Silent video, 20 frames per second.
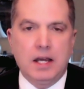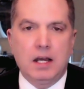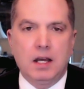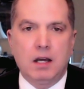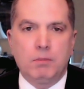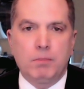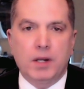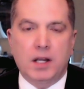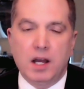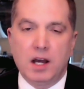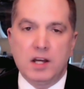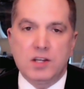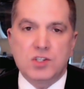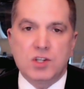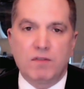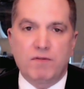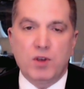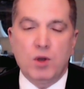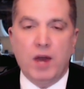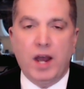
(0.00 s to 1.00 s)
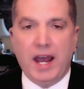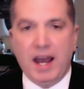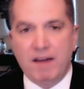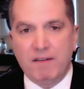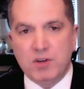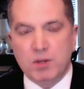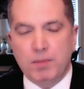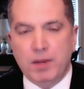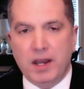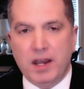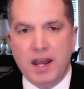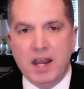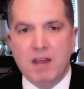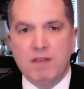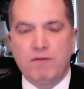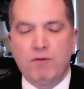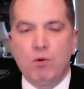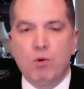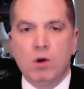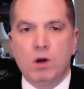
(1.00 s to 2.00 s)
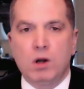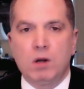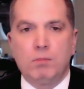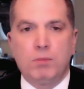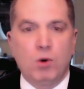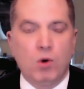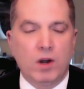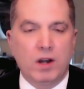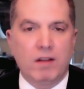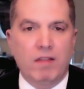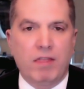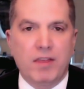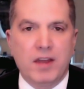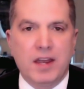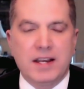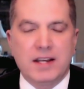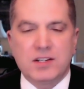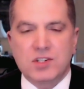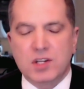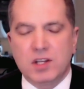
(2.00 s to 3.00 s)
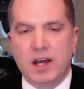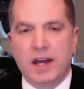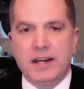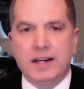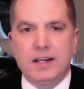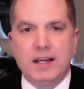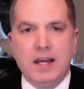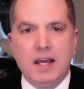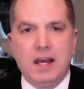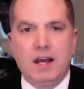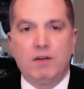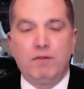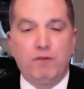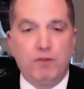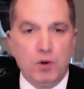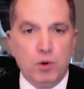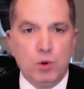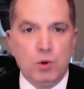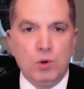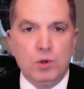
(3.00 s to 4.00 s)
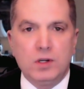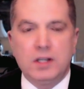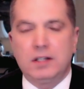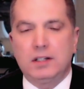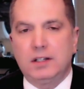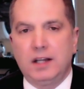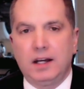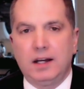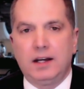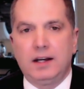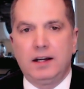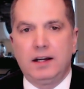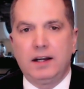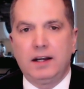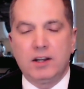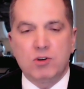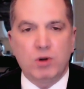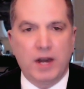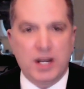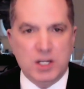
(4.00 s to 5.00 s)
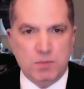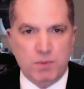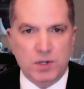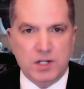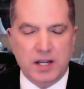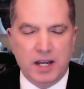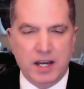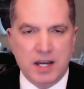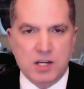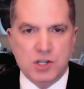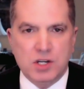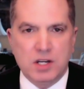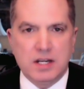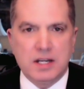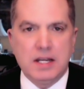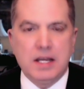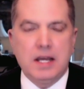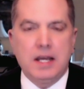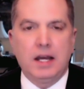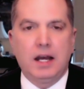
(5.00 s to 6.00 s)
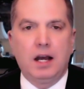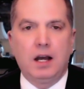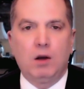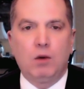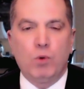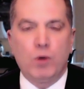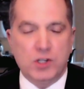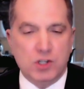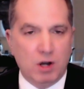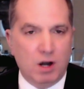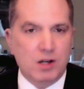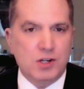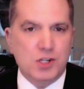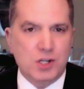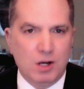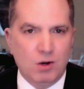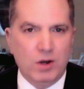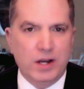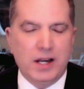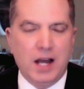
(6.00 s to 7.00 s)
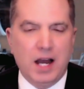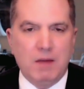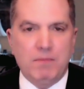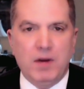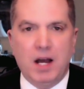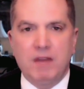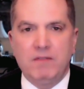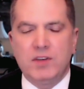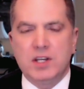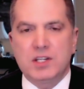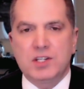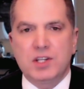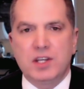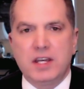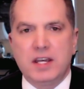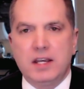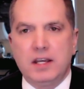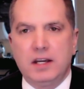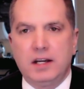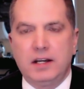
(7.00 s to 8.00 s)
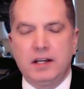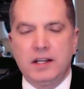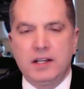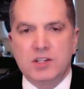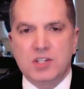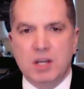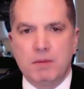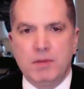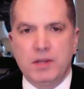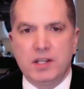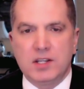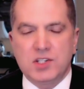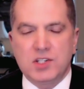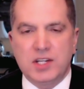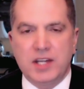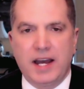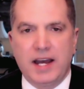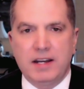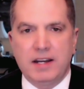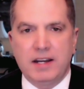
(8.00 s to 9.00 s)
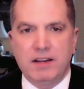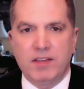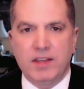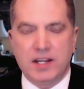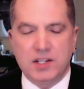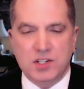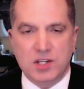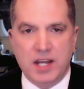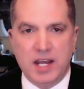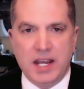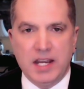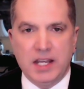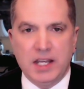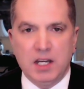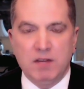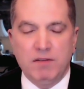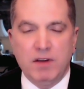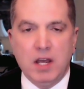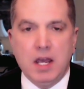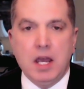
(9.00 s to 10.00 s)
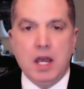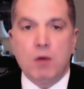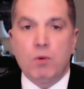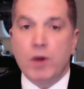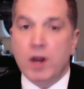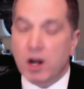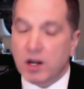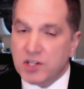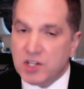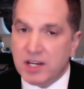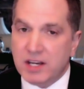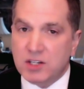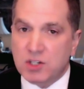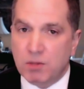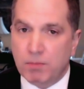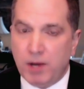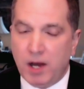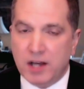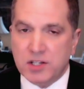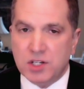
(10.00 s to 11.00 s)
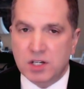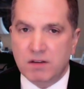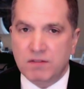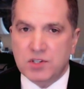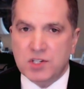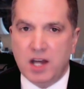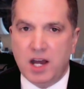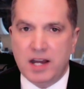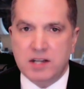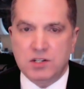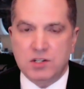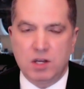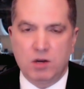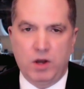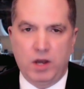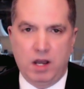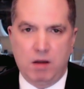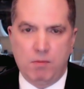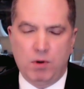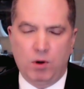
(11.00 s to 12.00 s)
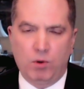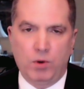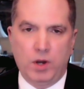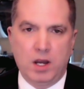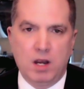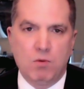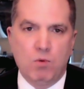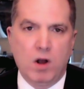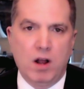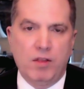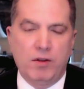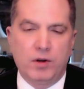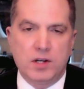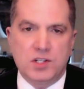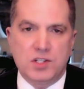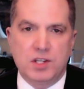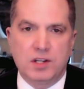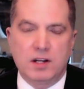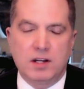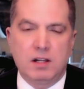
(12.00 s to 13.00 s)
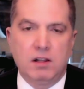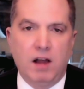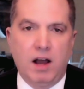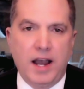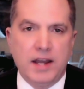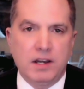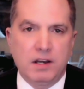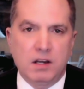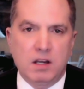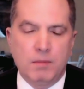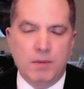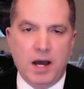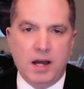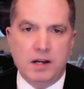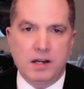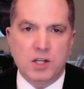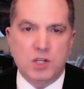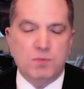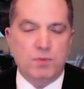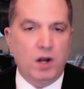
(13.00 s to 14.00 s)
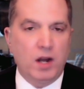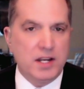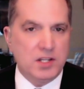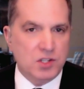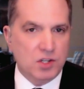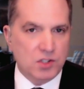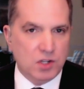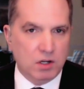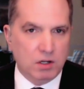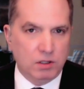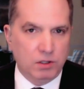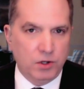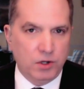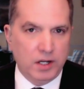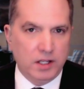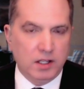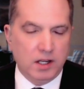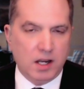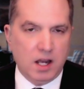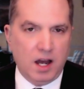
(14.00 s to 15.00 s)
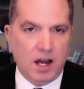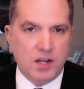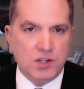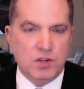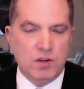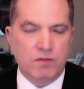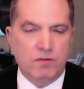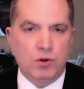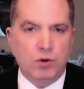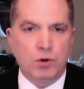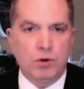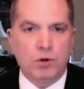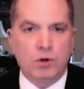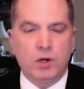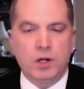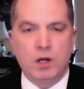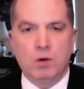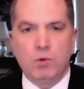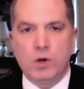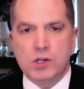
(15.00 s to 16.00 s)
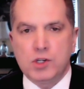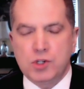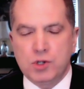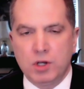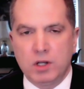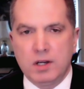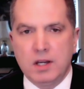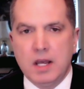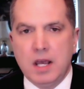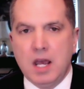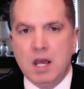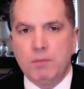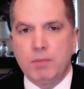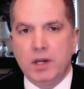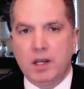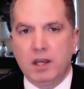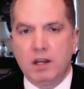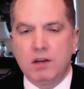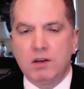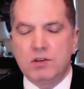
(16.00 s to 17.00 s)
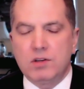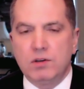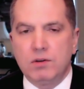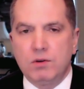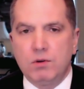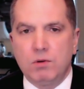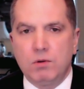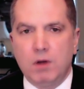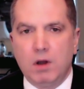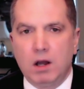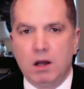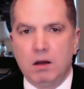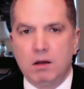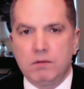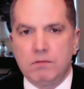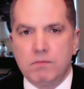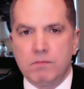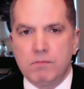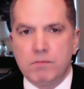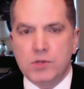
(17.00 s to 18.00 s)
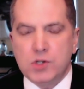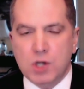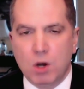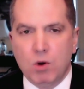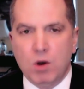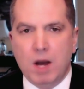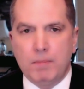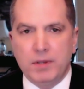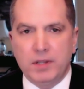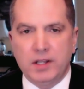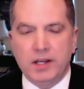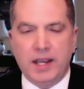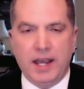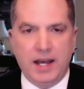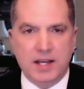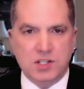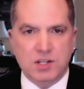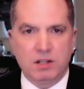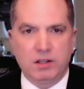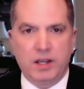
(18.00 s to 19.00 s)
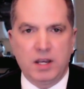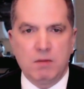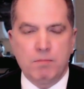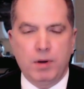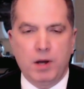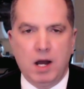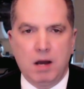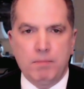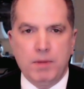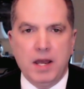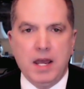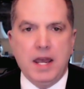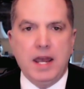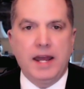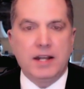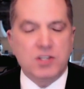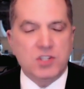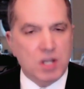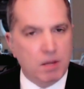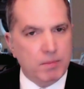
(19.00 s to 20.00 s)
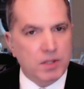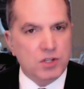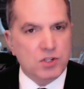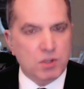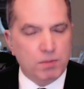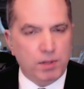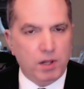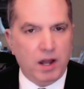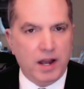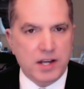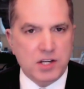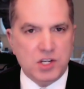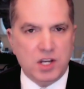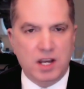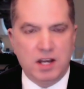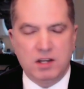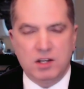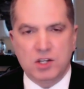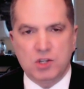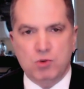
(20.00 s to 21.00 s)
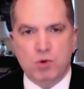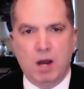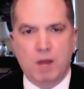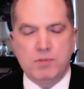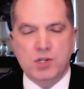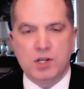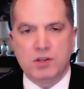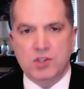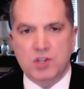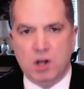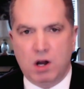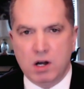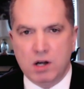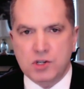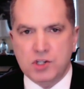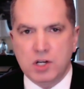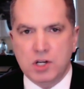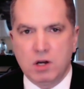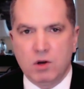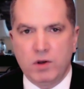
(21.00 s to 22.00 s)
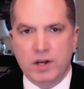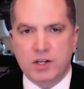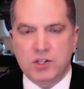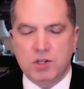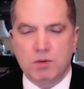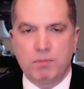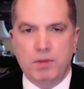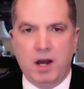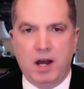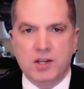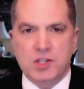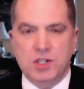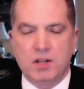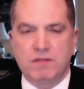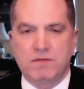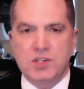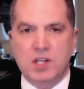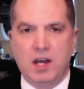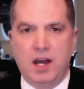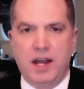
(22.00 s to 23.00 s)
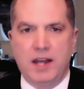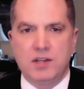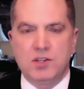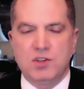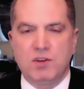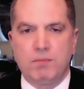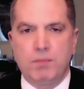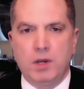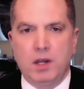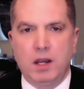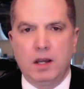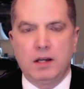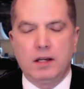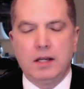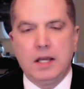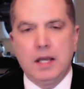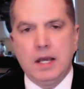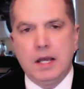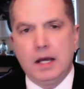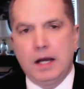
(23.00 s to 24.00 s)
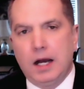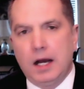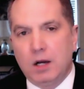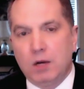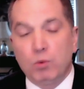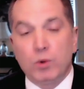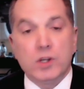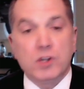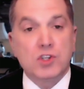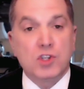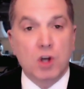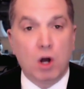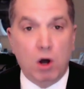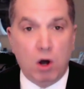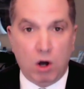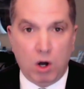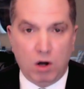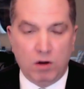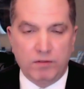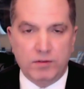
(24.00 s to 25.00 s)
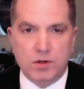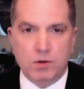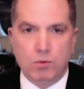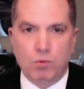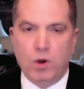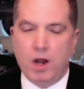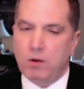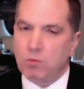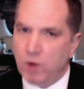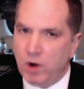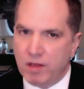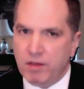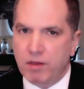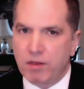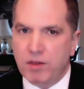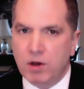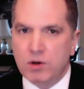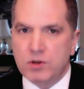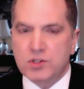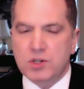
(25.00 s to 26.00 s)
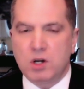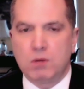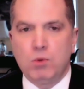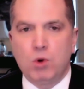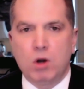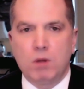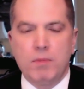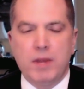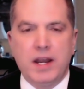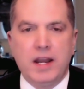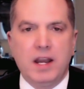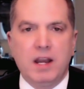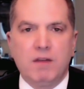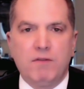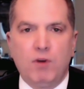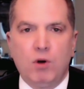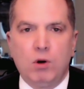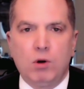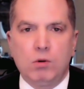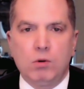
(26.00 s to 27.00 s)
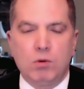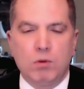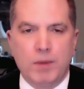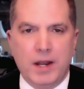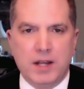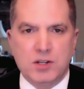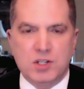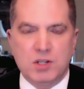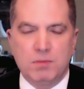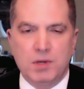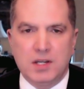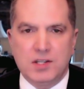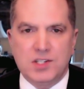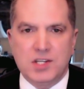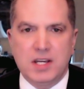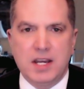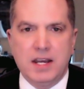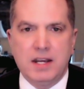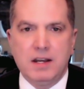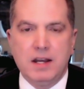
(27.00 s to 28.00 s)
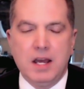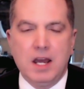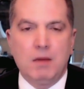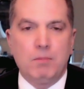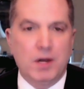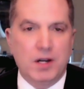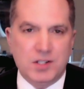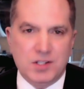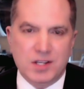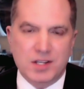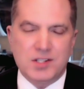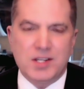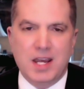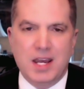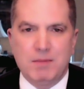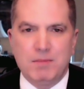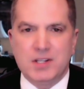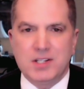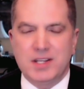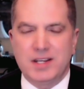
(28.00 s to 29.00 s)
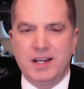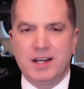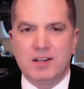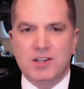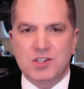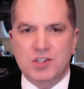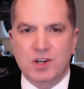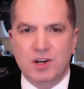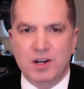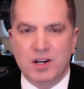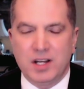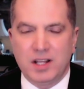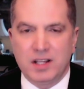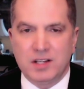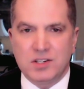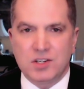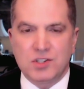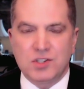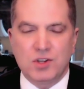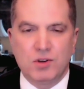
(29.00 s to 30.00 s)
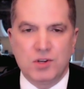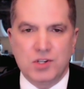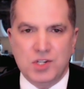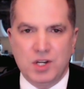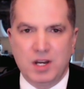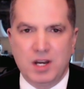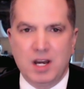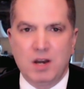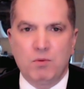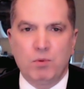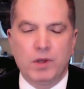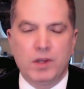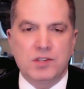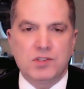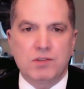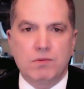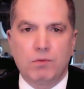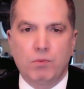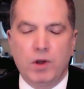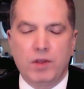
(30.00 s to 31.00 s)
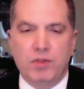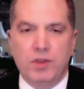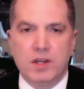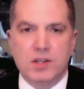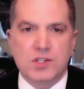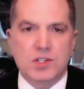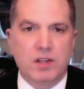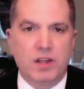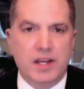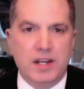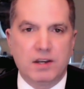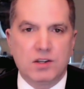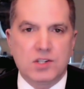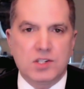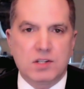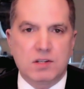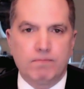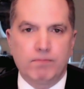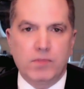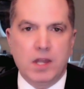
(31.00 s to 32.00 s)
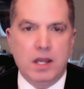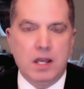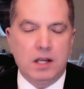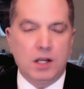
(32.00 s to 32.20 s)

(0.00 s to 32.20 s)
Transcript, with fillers: Uh, because if you have to pay for important things like food uh, and transportation, uh, which are showing up obviously uh, in some of this data that's negative, we are seeing some positive signs though, Anne Marie, whether it's the decline in commodities prices, including the cost of crude oil, which should begin to uh, show up at the gasoline pump, and some of the supply chain disruptions are showing some positive signs of being uh, resolved. Whether those are more meaningful remains to be seen, much the same as the uncertainty that's associated associated with with this latest